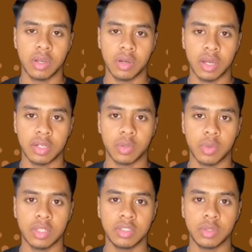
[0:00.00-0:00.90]
or
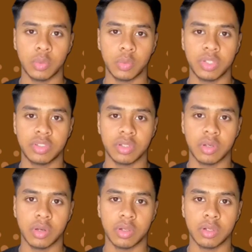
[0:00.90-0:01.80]
otherwise which
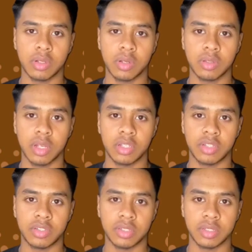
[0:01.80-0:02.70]
called
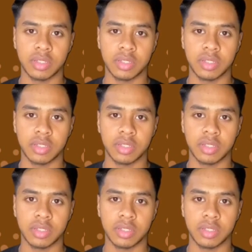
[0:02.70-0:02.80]
contradiction.